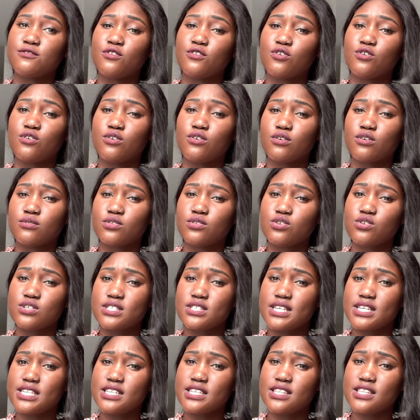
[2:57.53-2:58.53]
for those
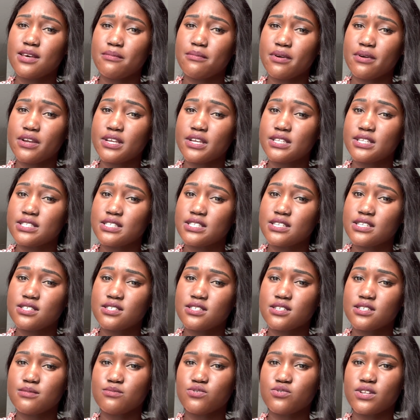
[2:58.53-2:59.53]
that did the American
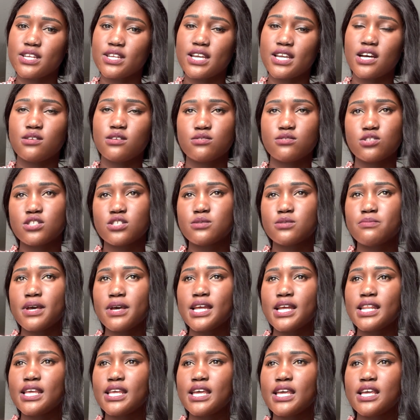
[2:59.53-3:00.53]
systems when it comes to
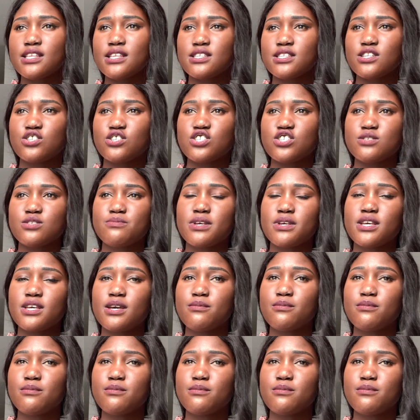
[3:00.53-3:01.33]
spellings and just being